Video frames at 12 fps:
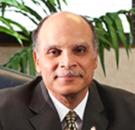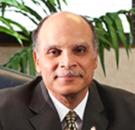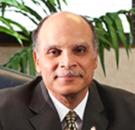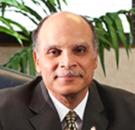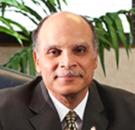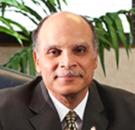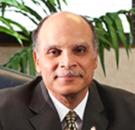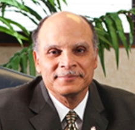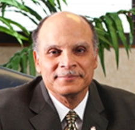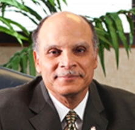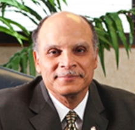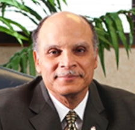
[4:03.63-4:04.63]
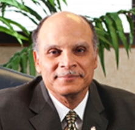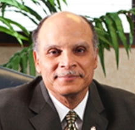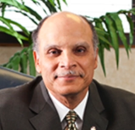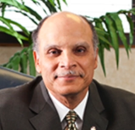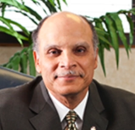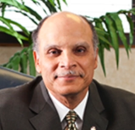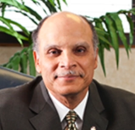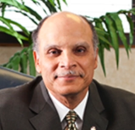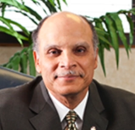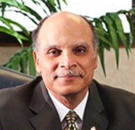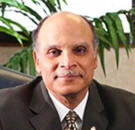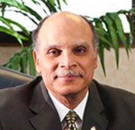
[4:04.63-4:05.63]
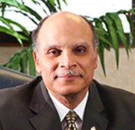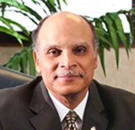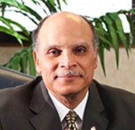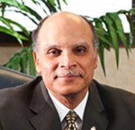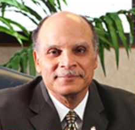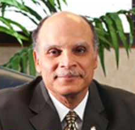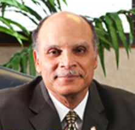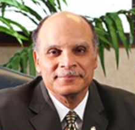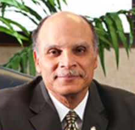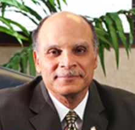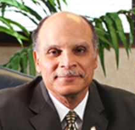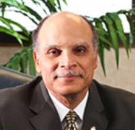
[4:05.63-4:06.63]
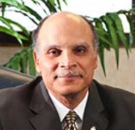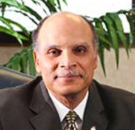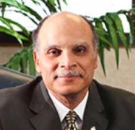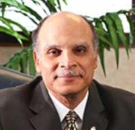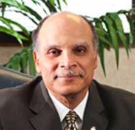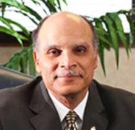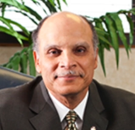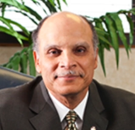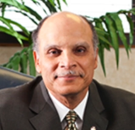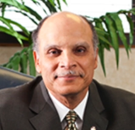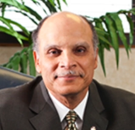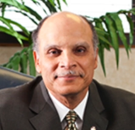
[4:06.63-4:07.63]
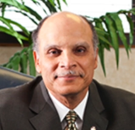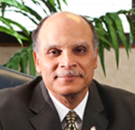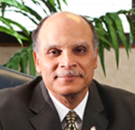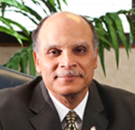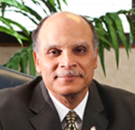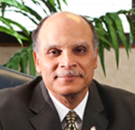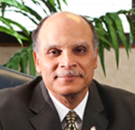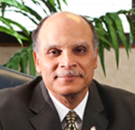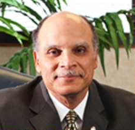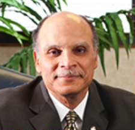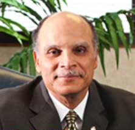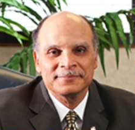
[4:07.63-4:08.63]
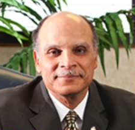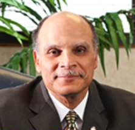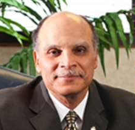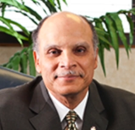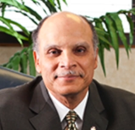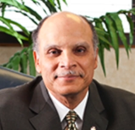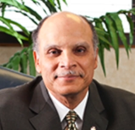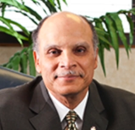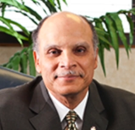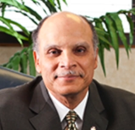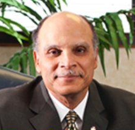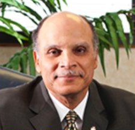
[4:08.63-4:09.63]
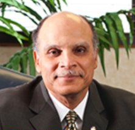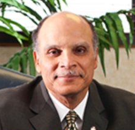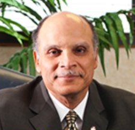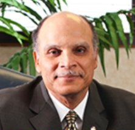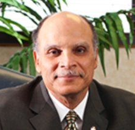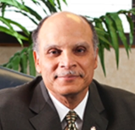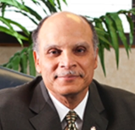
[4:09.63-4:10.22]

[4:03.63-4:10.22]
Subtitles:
[no speech]